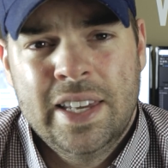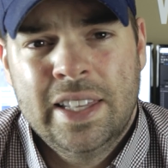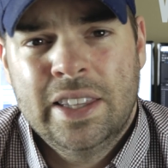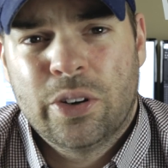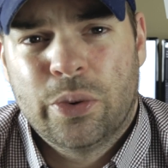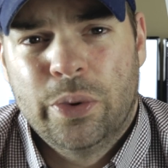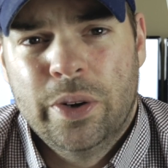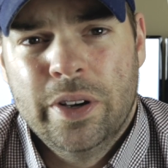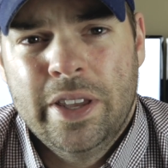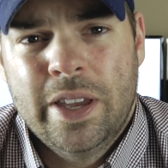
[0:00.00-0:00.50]
The
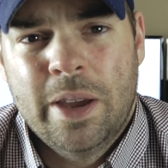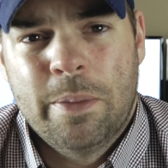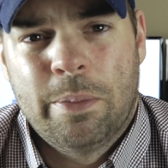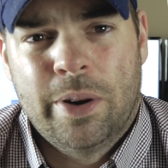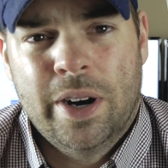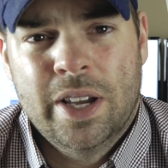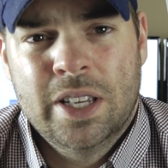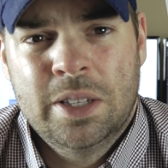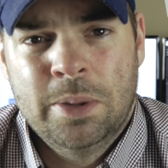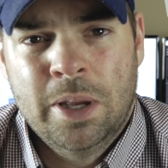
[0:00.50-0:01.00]
thing that
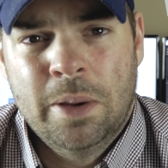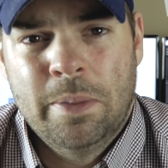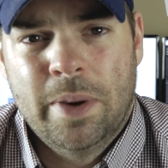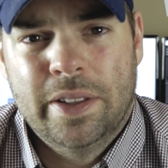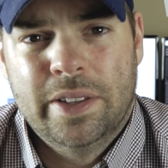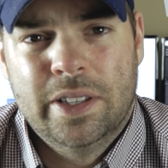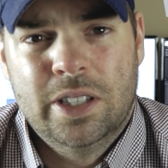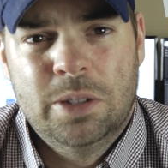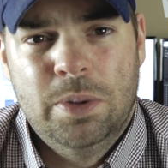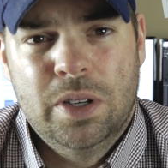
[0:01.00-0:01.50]
really impressed me
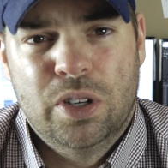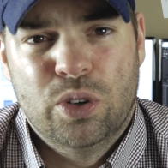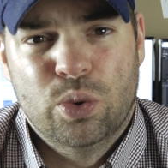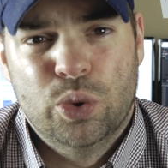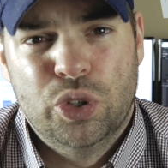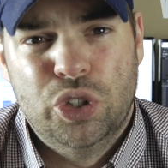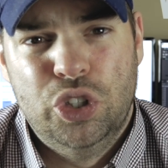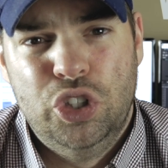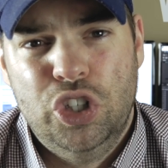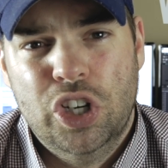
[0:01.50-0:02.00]
about this
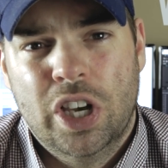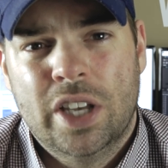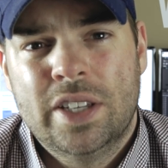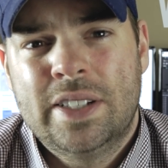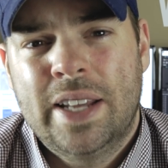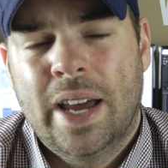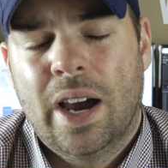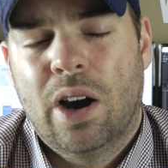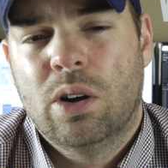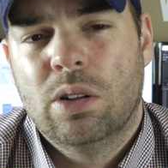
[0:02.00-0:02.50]
speaker was
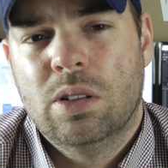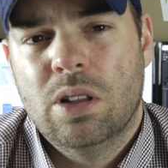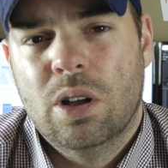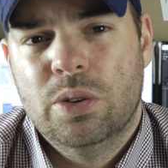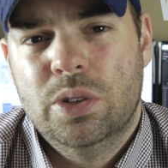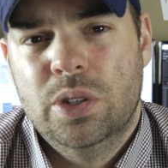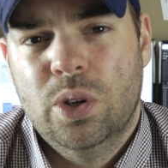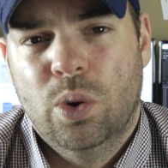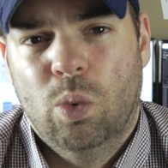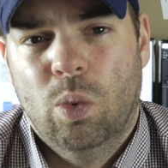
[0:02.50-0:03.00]
just how
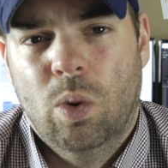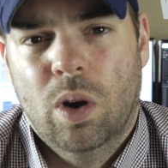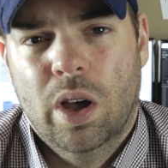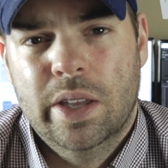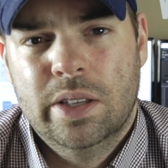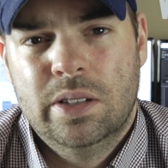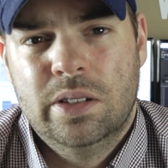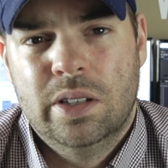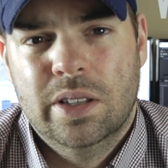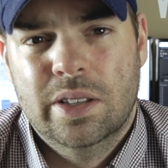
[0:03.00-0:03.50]
close it
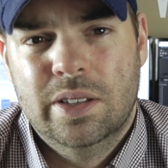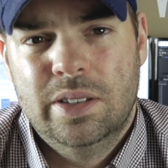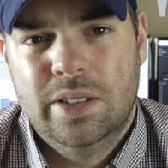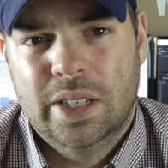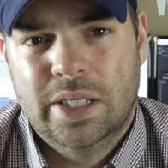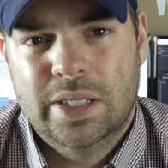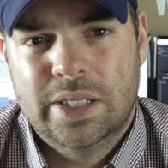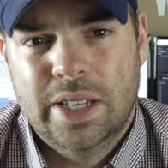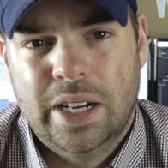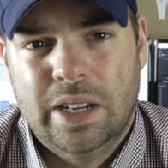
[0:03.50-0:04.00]
was to the
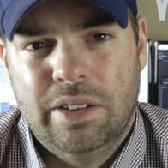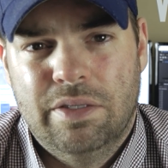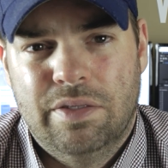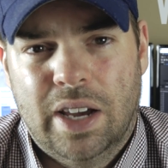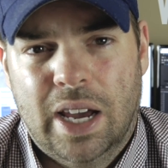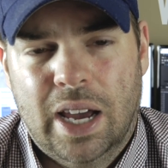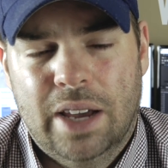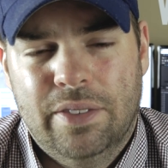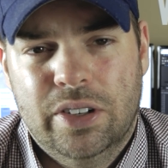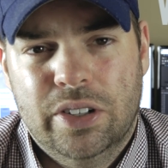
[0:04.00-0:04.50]

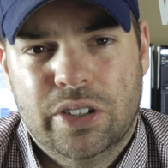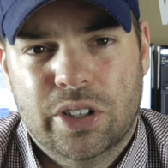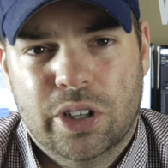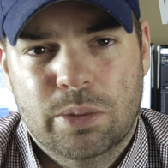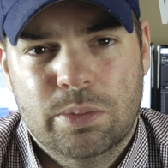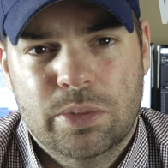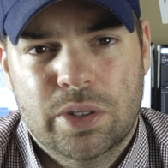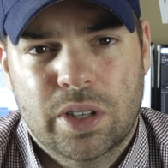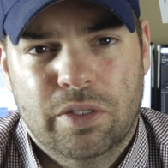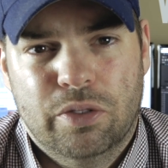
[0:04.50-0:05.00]
685 in
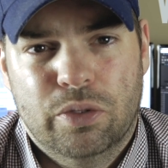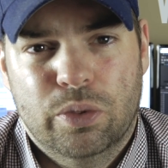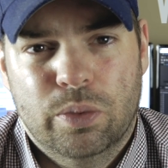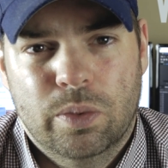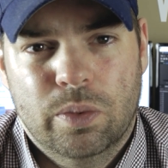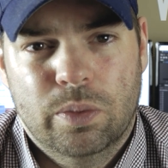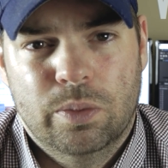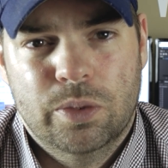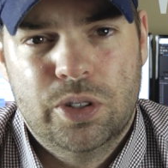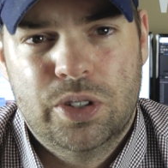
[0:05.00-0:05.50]
terms of
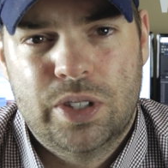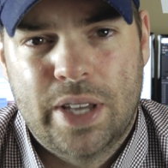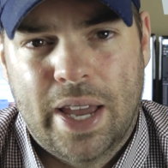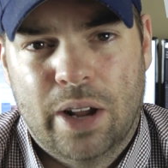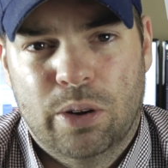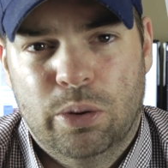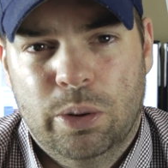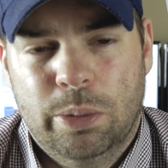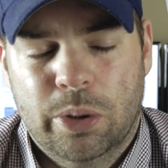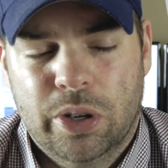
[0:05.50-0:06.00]

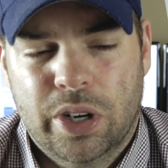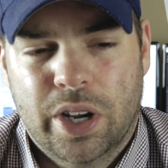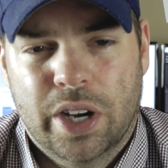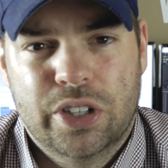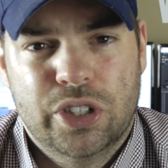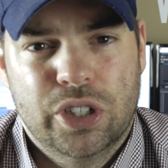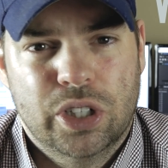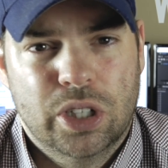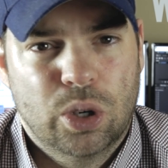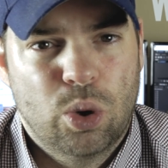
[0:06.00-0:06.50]
sound
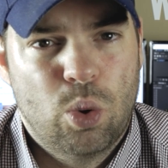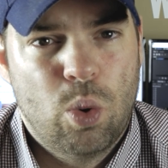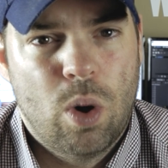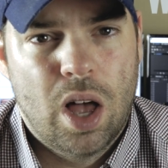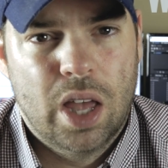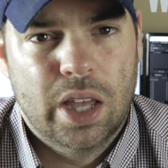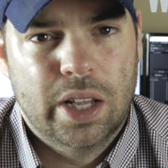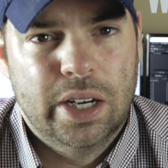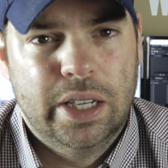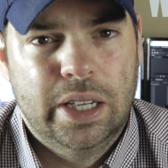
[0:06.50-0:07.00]
reproduction and
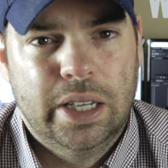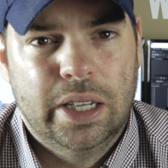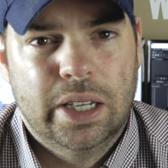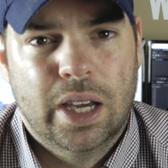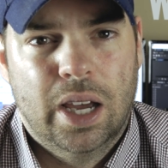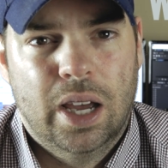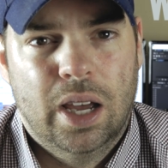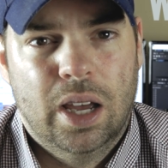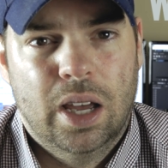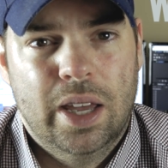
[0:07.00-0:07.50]

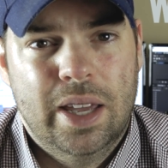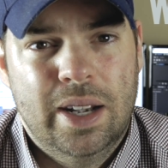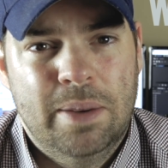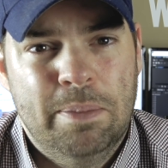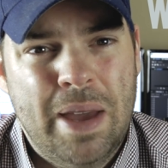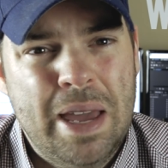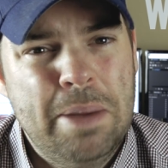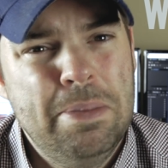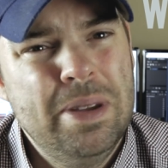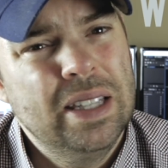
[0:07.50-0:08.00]
quality,
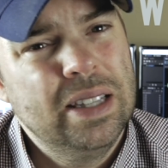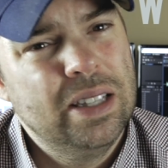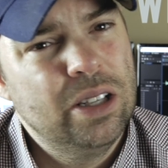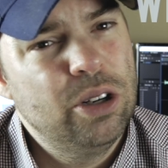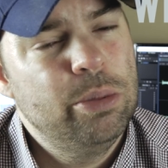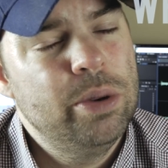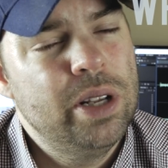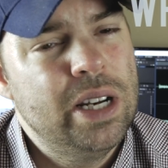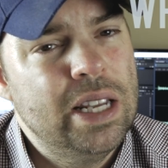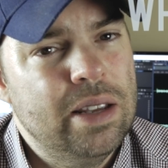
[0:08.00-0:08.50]
and maybe a
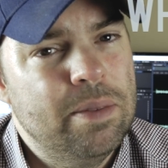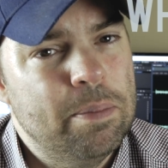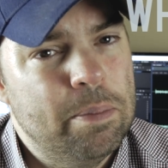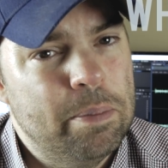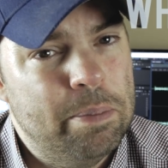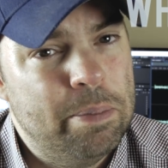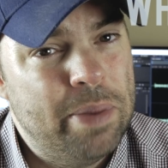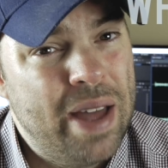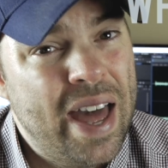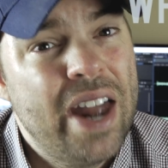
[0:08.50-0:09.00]
little bit
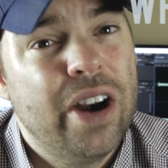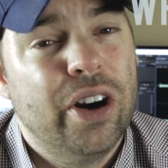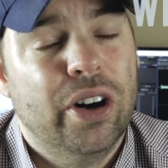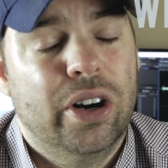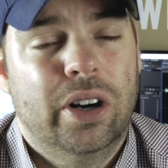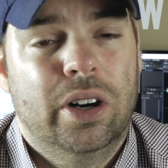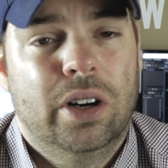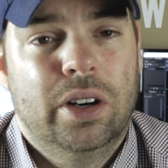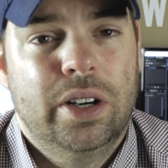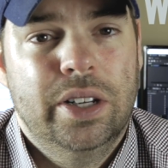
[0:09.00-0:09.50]

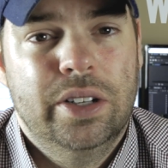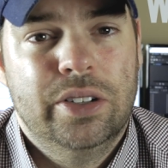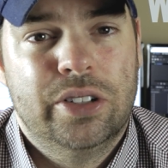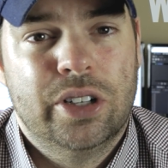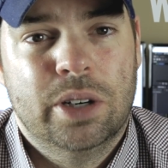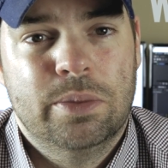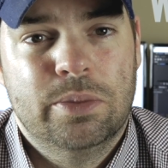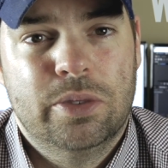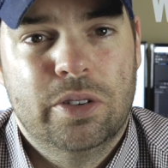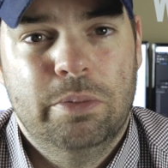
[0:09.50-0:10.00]
better
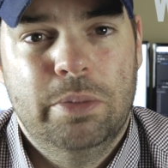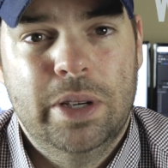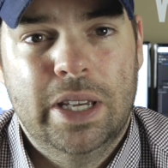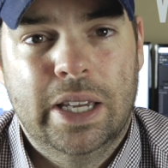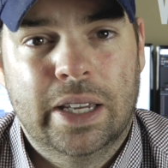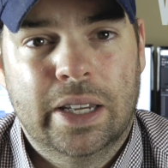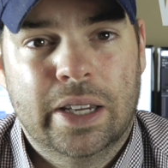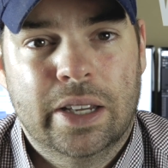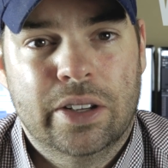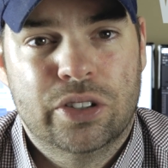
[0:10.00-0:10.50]
in terms
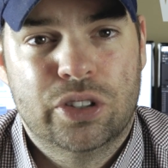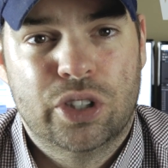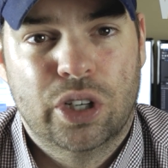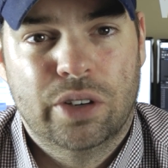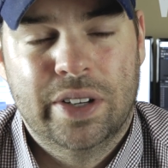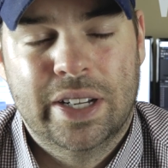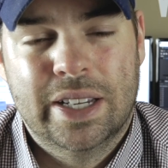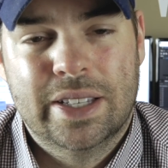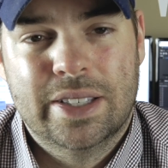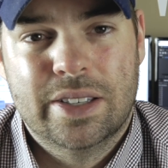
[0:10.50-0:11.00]
of
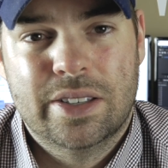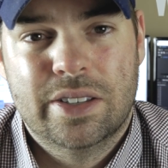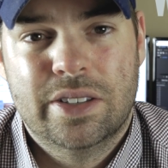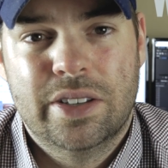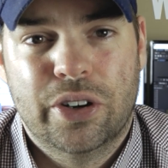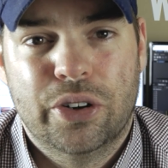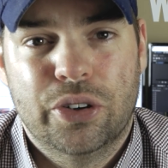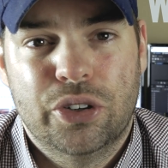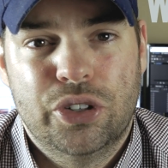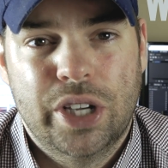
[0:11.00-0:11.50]
serving as a
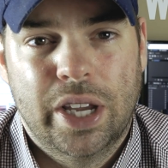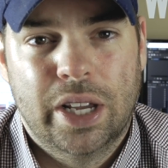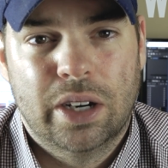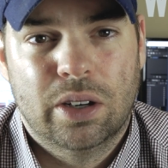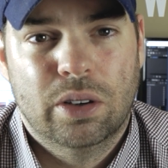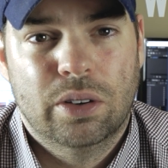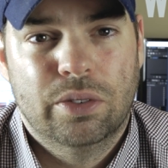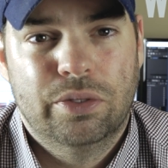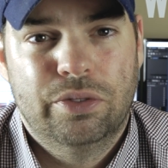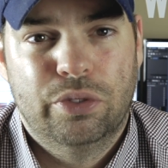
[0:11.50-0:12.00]
center
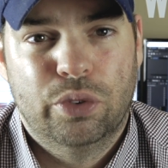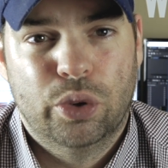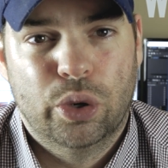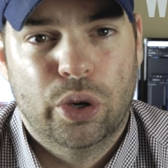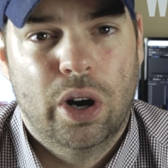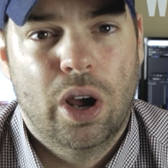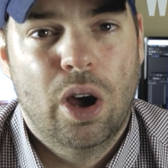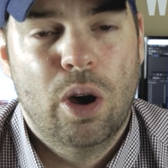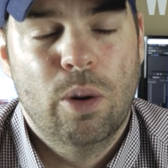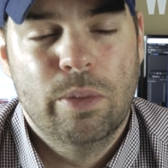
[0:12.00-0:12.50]
channel
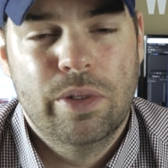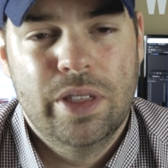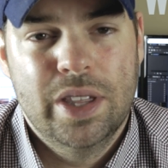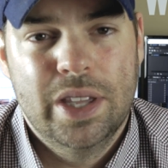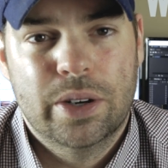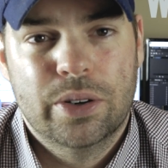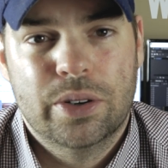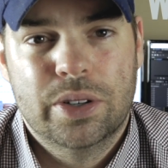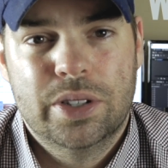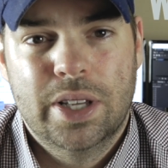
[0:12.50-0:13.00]
for a home
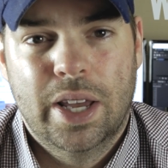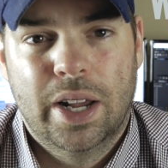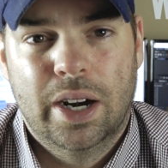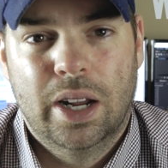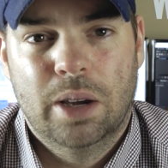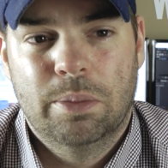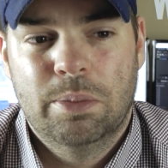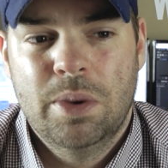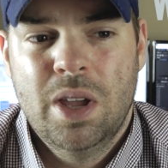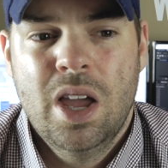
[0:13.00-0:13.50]
theater
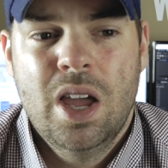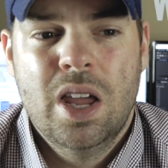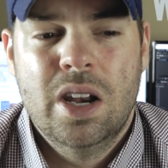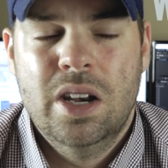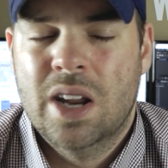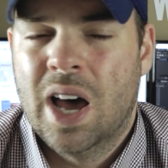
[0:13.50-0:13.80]
setup.